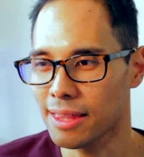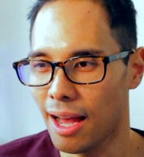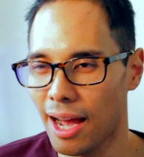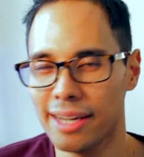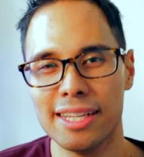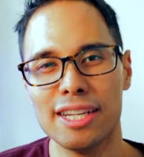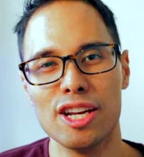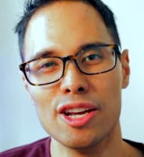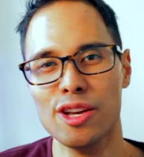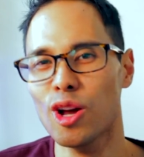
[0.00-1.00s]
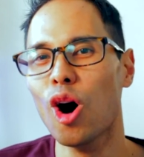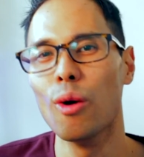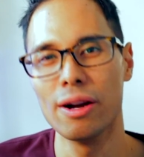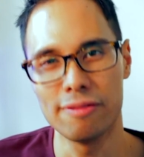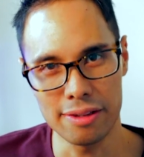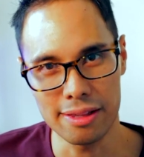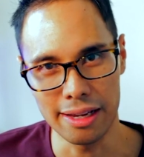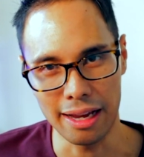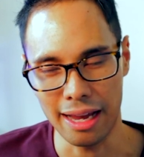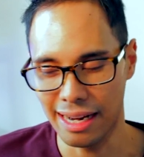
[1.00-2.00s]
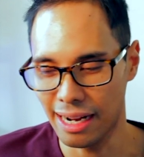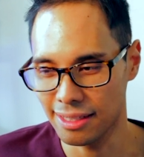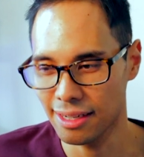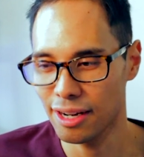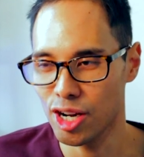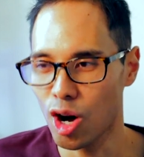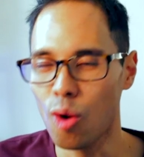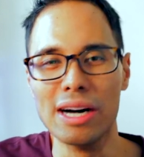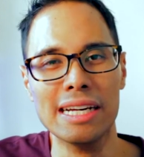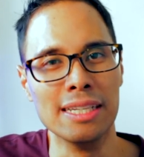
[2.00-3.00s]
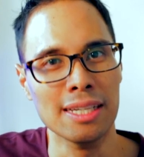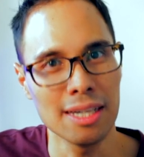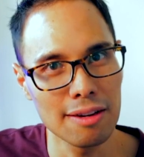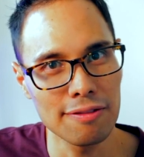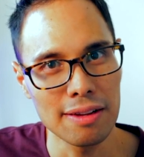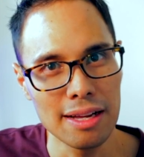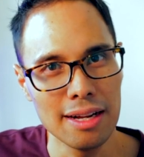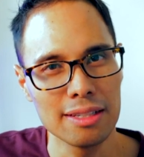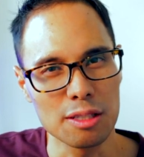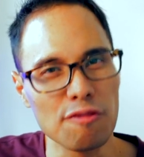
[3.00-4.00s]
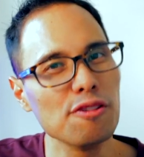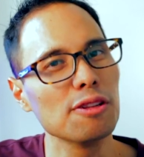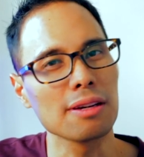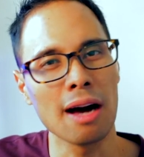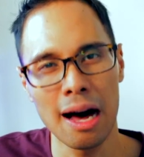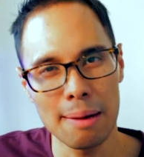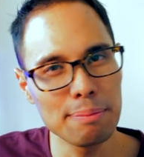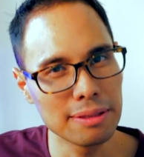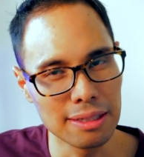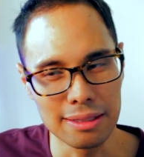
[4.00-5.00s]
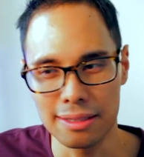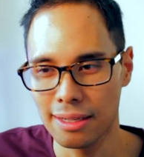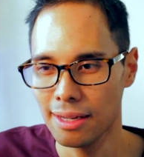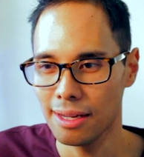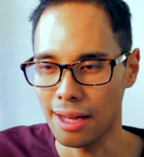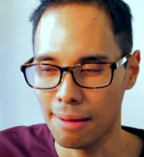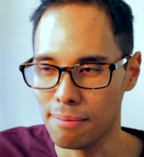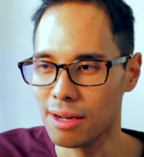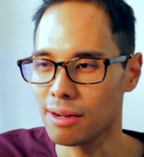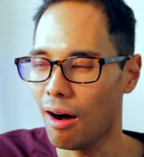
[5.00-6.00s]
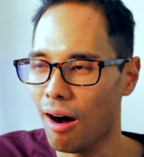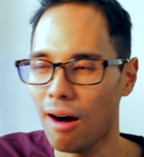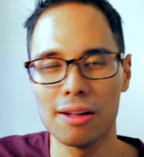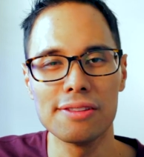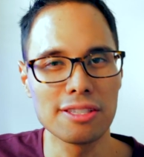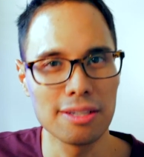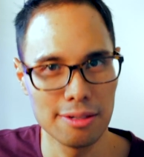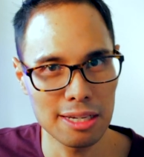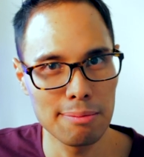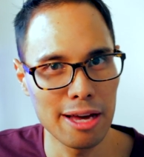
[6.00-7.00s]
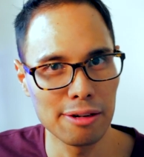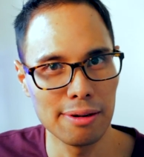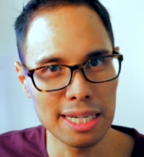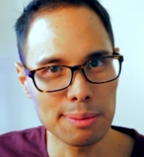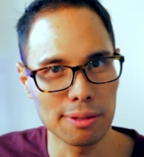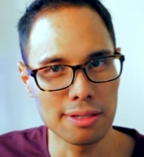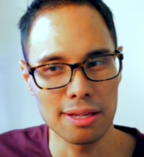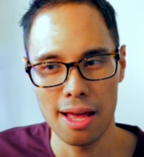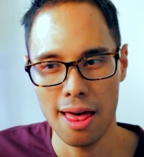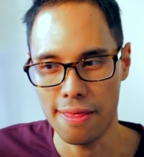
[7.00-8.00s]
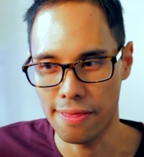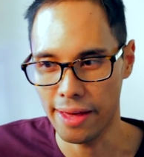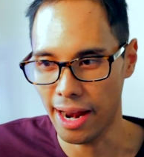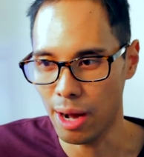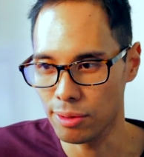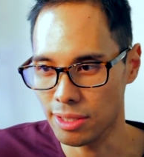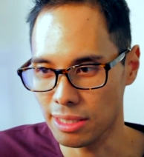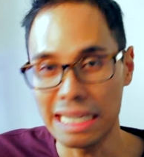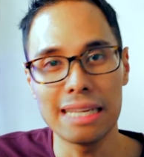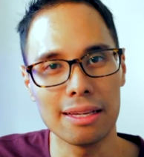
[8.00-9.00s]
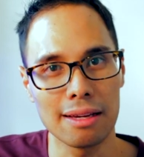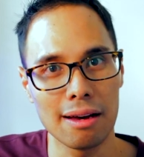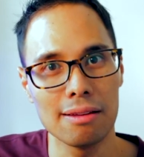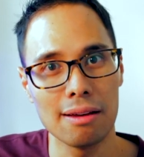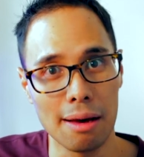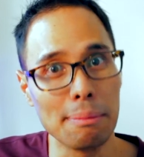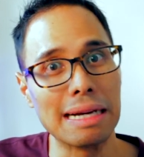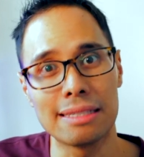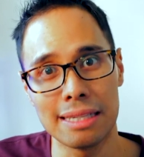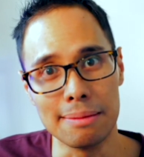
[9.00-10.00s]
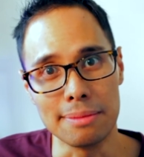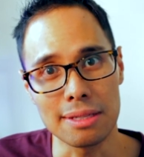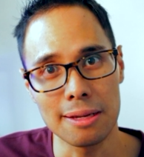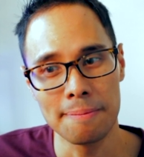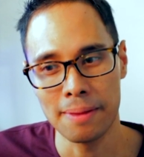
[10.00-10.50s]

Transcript: I didn't know everything and I didn't know enough to feel competent among all of the subject matter experts that I was leading on my teams.